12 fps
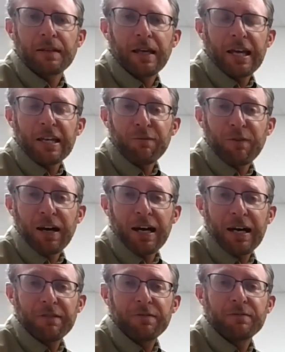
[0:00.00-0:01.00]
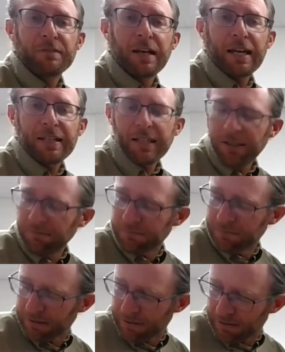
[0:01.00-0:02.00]
85, 90.
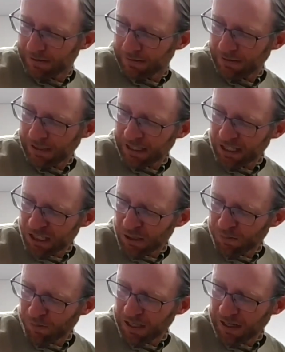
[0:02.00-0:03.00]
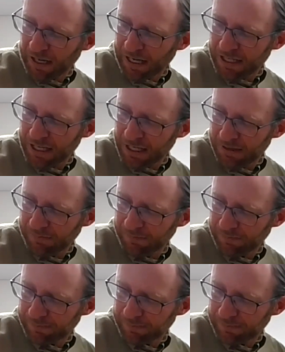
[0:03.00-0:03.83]
All right, let's just put 90 in.